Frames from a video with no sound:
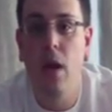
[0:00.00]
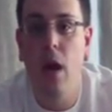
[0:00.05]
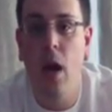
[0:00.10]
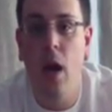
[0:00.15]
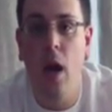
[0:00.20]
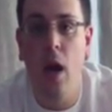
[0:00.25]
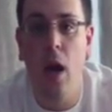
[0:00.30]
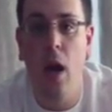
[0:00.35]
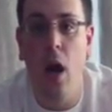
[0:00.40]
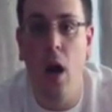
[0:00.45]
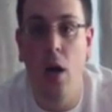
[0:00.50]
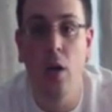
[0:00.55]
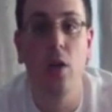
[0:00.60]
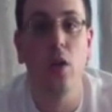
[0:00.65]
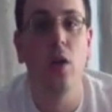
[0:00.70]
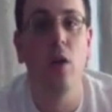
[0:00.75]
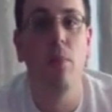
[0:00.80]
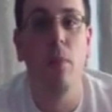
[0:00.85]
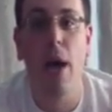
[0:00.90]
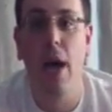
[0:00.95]

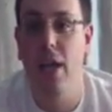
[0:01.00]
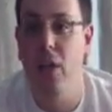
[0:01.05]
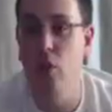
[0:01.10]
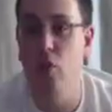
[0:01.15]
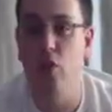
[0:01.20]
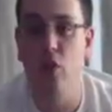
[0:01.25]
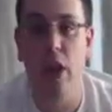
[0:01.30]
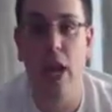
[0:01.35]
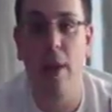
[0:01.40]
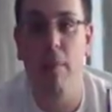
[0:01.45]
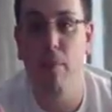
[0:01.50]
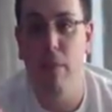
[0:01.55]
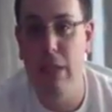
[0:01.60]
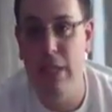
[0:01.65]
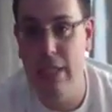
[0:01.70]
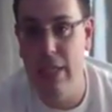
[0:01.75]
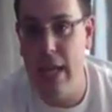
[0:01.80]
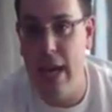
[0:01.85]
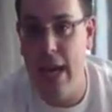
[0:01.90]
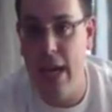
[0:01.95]
under my username
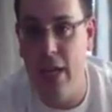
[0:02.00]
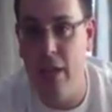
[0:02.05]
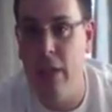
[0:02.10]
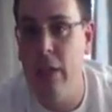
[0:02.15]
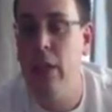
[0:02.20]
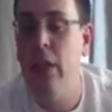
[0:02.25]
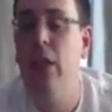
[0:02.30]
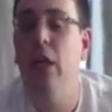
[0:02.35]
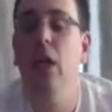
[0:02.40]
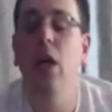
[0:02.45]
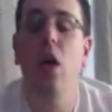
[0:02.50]
Dan,